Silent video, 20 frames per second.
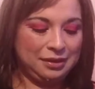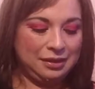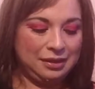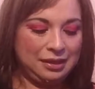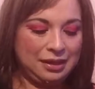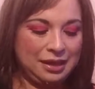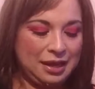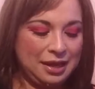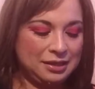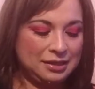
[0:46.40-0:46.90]

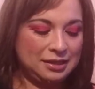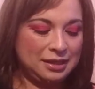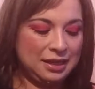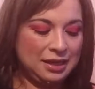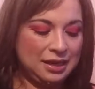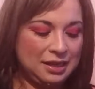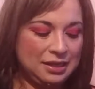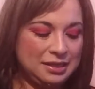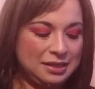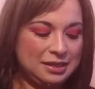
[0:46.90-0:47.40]
Next
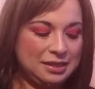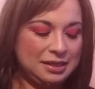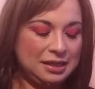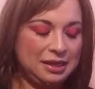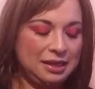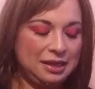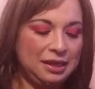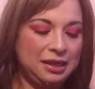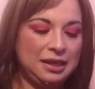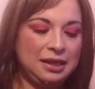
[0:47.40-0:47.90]
that I
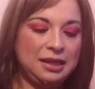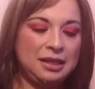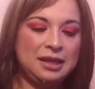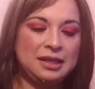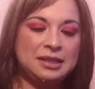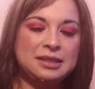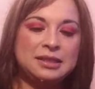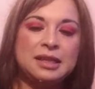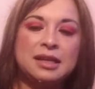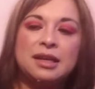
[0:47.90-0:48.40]
see,
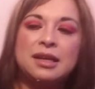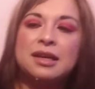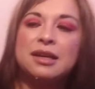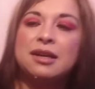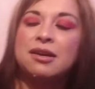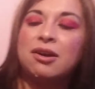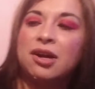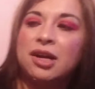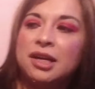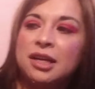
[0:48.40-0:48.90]
it's a
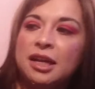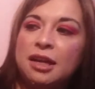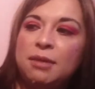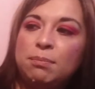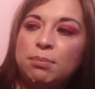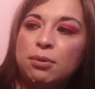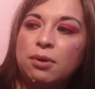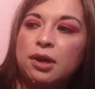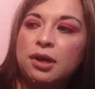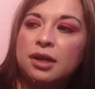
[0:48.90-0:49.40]
Garnier
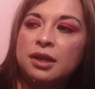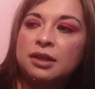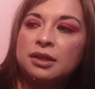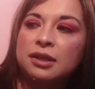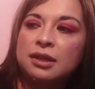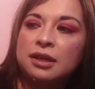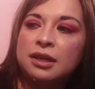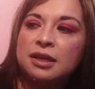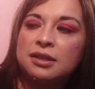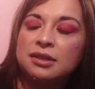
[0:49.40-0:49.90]
product
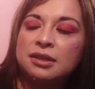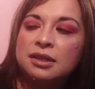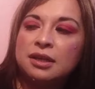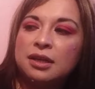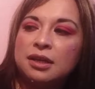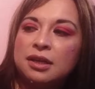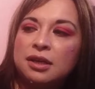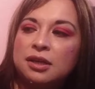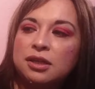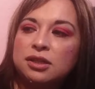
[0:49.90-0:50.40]
again.
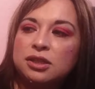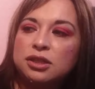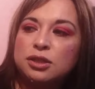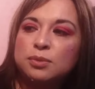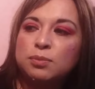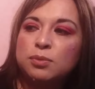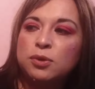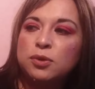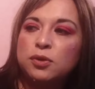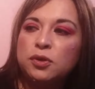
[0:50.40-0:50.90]

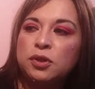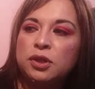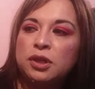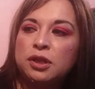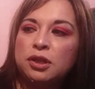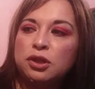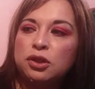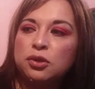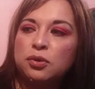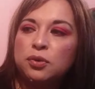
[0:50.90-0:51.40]

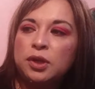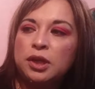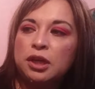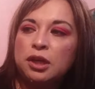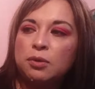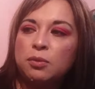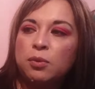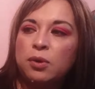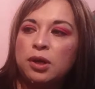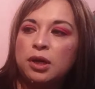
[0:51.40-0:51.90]
Smoothing
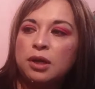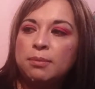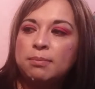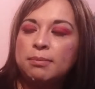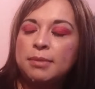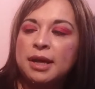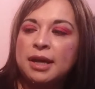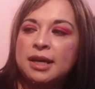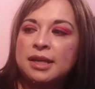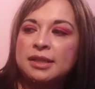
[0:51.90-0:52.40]
3-in-1
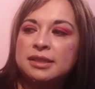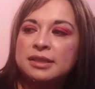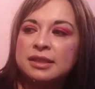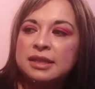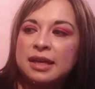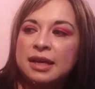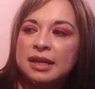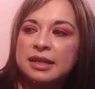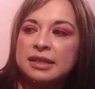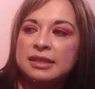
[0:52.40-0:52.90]

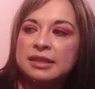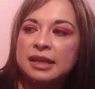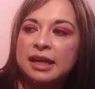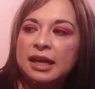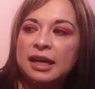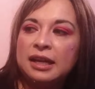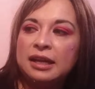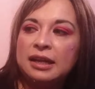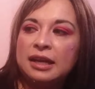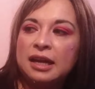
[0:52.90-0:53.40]
mask,
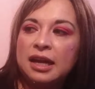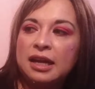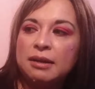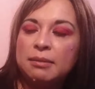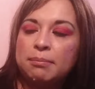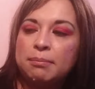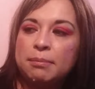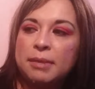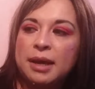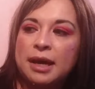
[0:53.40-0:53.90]

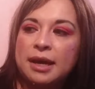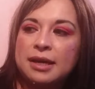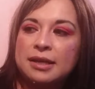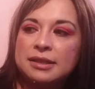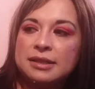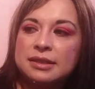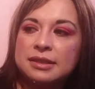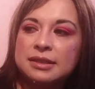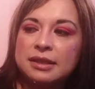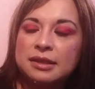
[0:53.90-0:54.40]
day-night
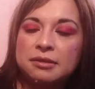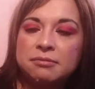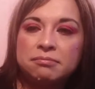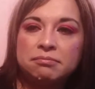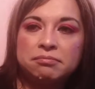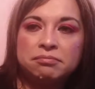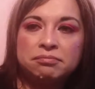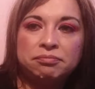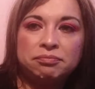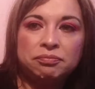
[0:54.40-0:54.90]
mask.
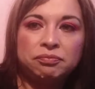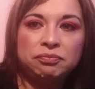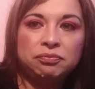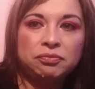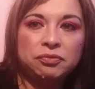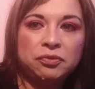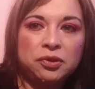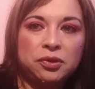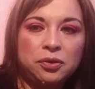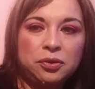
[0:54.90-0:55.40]

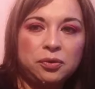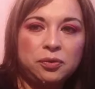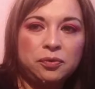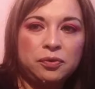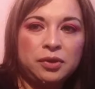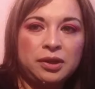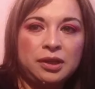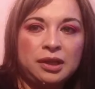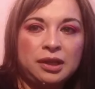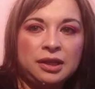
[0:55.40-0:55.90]
Ew,
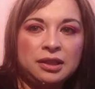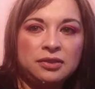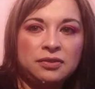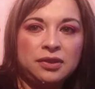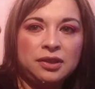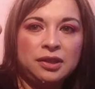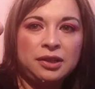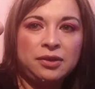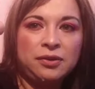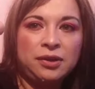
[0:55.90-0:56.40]
very nice
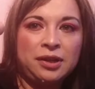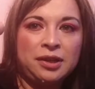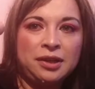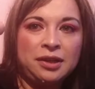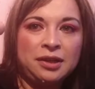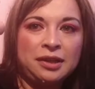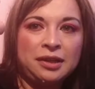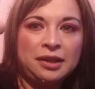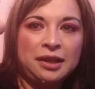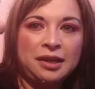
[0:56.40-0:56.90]
for later on
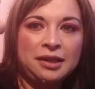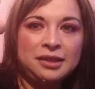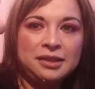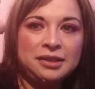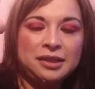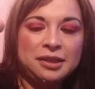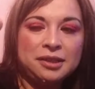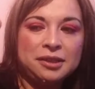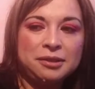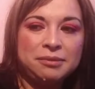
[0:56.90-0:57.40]
at night
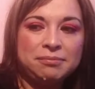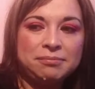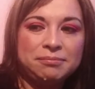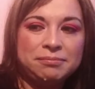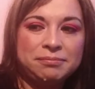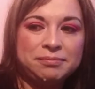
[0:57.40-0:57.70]
time.